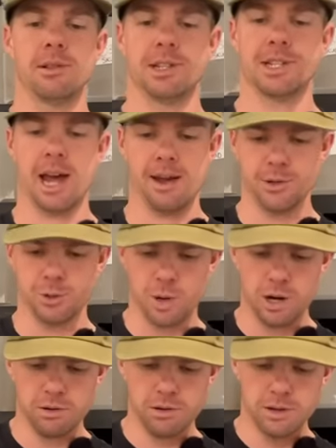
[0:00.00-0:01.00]
this game as
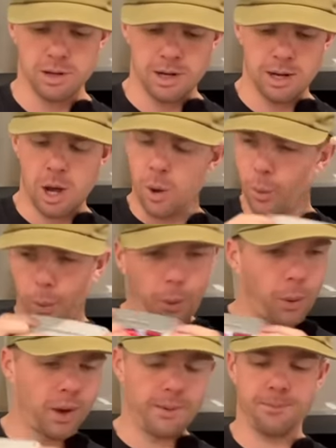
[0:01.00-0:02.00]
well.
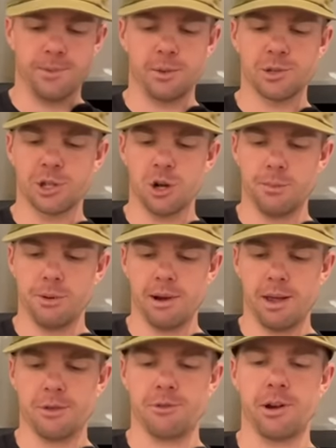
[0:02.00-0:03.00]
There was a comp
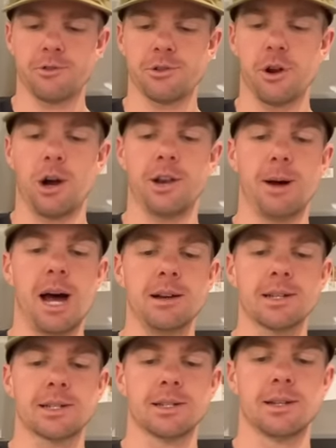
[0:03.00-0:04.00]
around 390
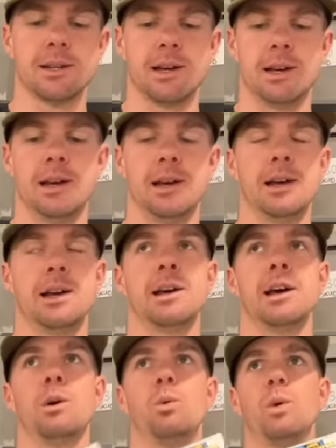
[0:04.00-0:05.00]
bucks.
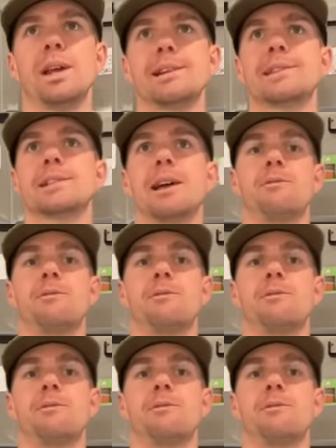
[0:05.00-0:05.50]
We listed